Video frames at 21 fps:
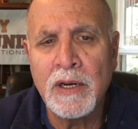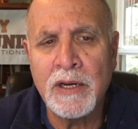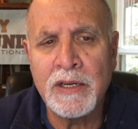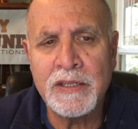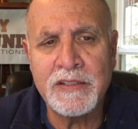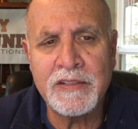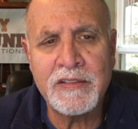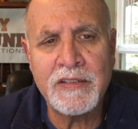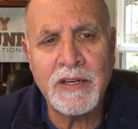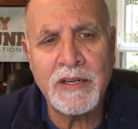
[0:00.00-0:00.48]

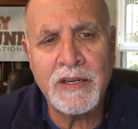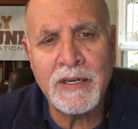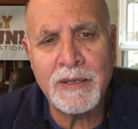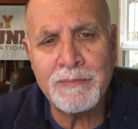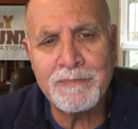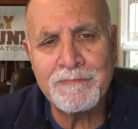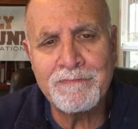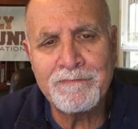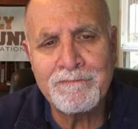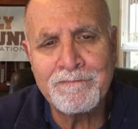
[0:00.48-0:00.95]
It's
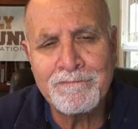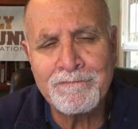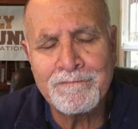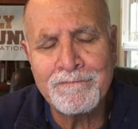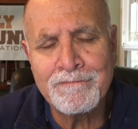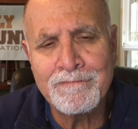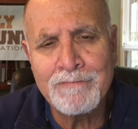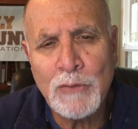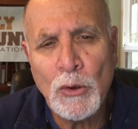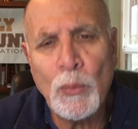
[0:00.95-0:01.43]

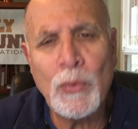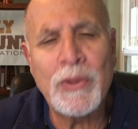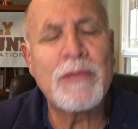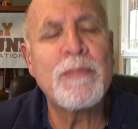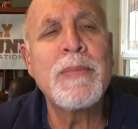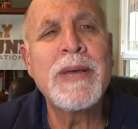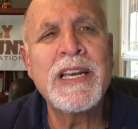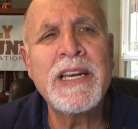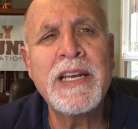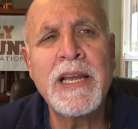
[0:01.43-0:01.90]

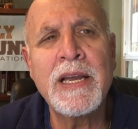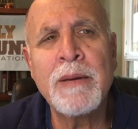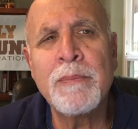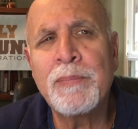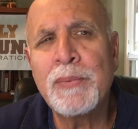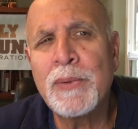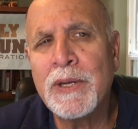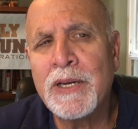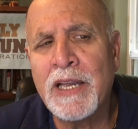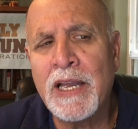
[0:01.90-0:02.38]
with many
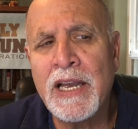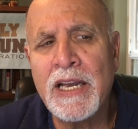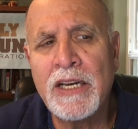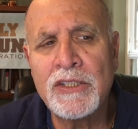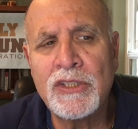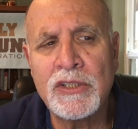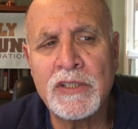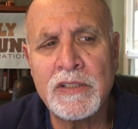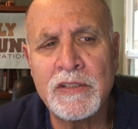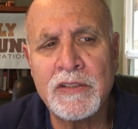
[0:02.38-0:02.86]

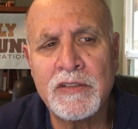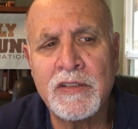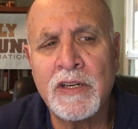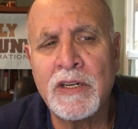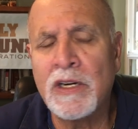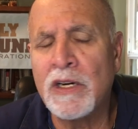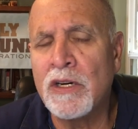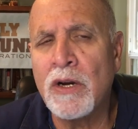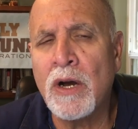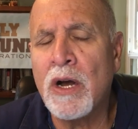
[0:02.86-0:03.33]
implications
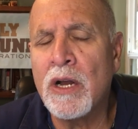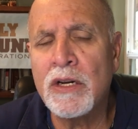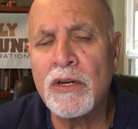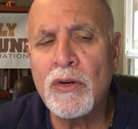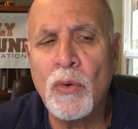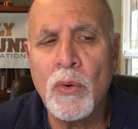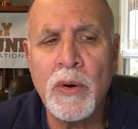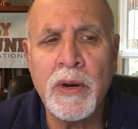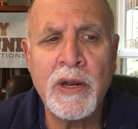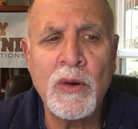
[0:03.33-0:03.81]
in an
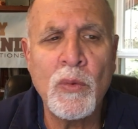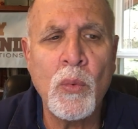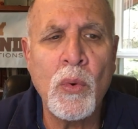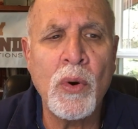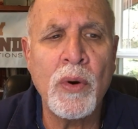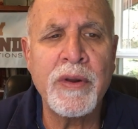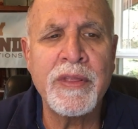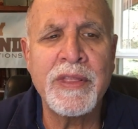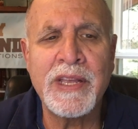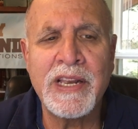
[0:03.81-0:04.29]
ongoing
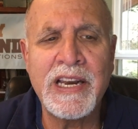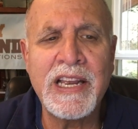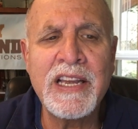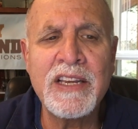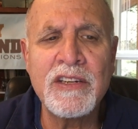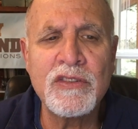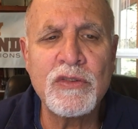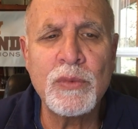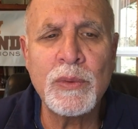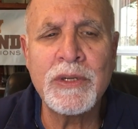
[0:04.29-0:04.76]
war that
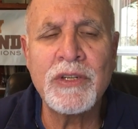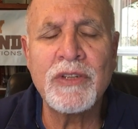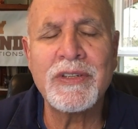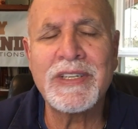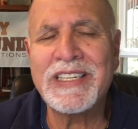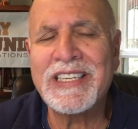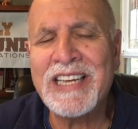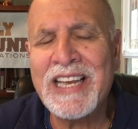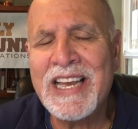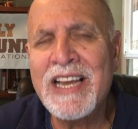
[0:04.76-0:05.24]

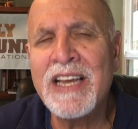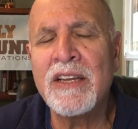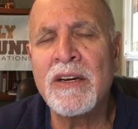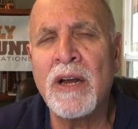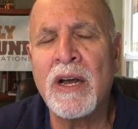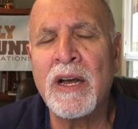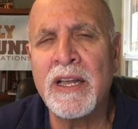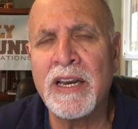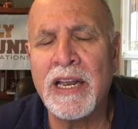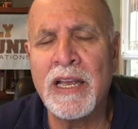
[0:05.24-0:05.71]
Israel
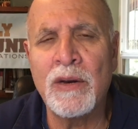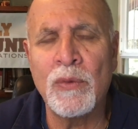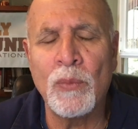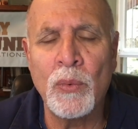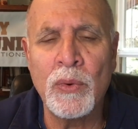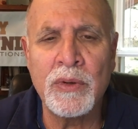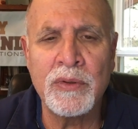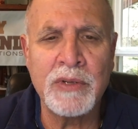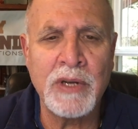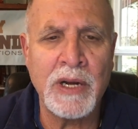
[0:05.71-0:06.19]
cannot
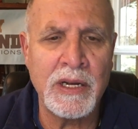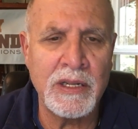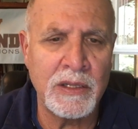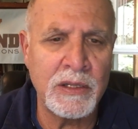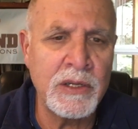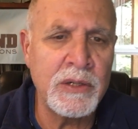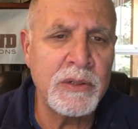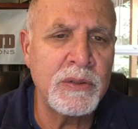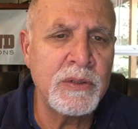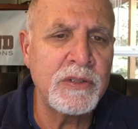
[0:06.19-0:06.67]
and will
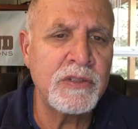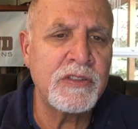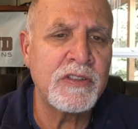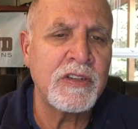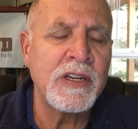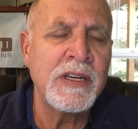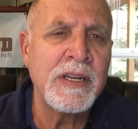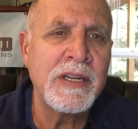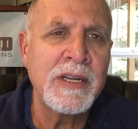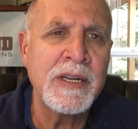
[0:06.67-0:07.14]
not
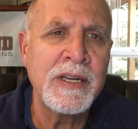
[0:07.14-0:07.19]
lose.